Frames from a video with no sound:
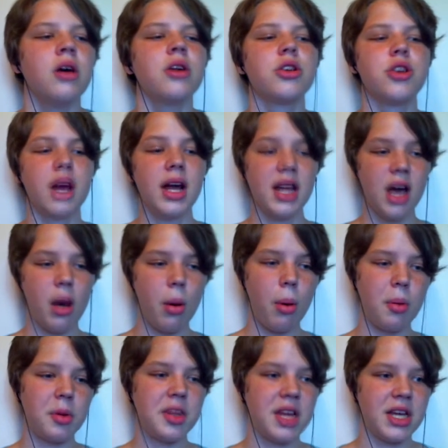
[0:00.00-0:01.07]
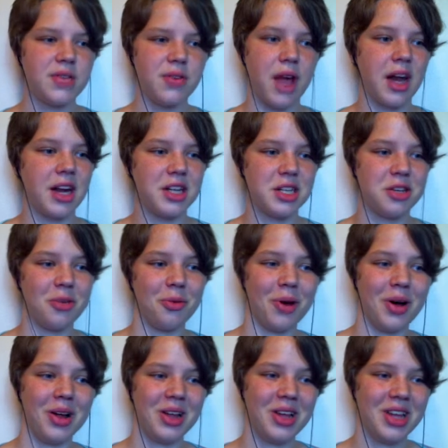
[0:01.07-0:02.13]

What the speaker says: Trying to come up with things for Anna to do while